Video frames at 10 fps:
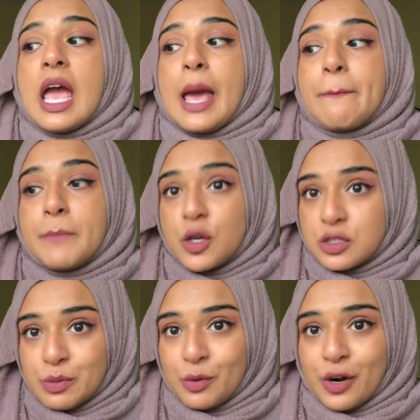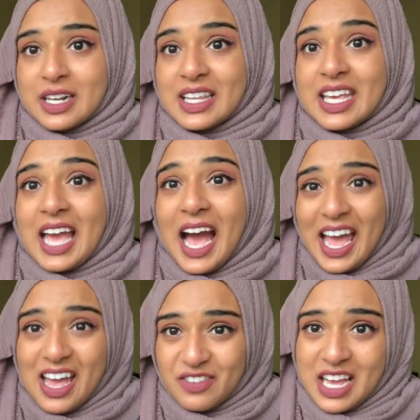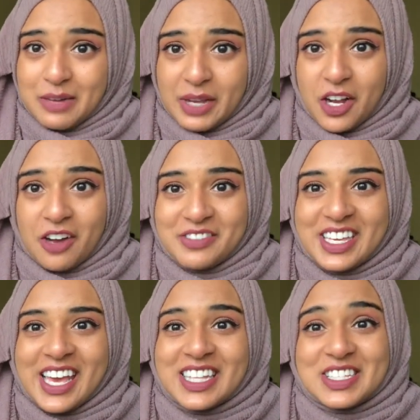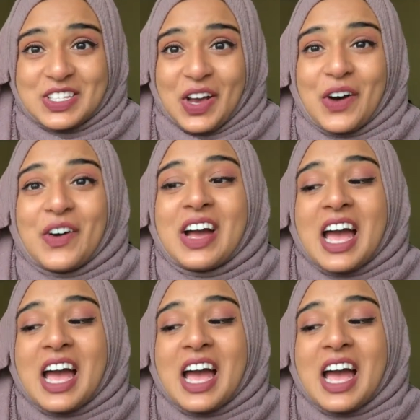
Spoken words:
And most importantly, I haven't had my coffee yet, so